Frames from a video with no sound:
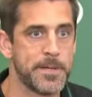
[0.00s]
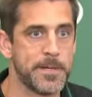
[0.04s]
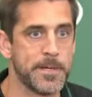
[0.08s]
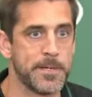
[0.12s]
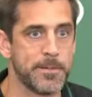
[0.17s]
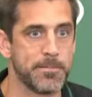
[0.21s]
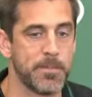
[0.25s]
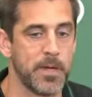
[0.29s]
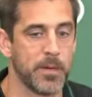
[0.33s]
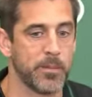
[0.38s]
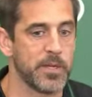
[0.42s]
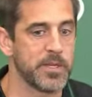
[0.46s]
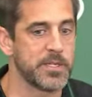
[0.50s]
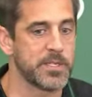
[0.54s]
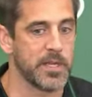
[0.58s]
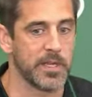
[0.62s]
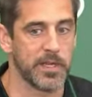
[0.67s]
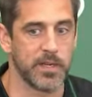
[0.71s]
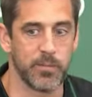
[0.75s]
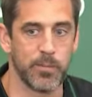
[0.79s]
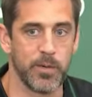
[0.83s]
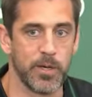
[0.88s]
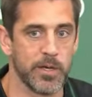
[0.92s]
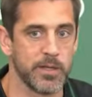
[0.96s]
um, I'm
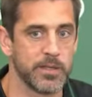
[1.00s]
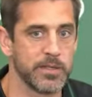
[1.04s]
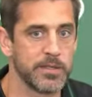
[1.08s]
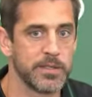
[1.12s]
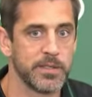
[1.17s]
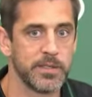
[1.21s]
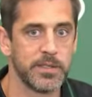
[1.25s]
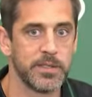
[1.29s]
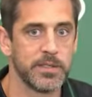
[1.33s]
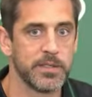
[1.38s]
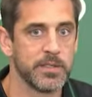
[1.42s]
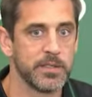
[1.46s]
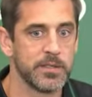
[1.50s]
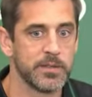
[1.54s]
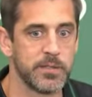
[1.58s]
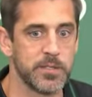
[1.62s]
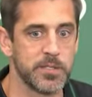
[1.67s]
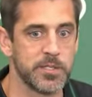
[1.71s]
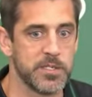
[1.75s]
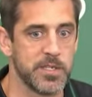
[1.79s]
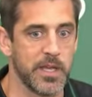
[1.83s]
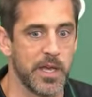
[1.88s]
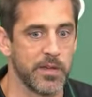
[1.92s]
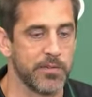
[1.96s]
excited about
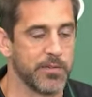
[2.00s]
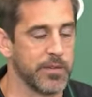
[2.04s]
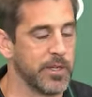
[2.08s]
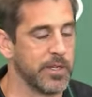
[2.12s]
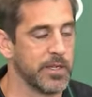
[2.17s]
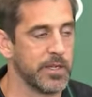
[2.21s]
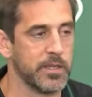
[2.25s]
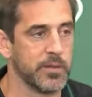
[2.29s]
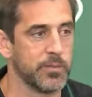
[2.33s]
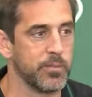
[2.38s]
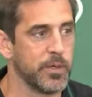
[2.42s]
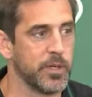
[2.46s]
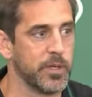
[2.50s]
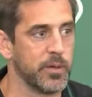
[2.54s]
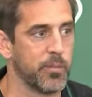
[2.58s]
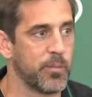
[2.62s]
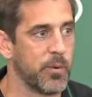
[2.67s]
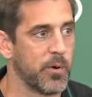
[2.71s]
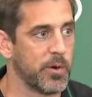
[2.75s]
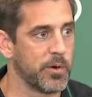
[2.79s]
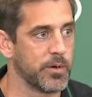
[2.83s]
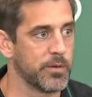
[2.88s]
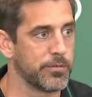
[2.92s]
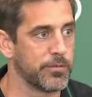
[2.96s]
just diving in and being a
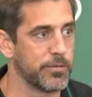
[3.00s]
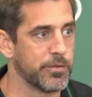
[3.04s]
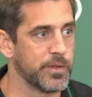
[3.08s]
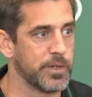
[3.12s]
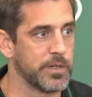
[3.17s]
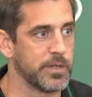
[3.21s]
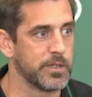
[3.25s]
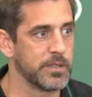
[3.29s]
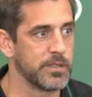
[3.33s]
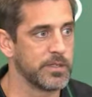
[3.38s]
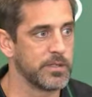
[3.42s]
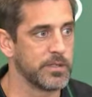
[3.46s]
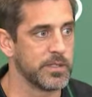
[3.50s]
part of uh,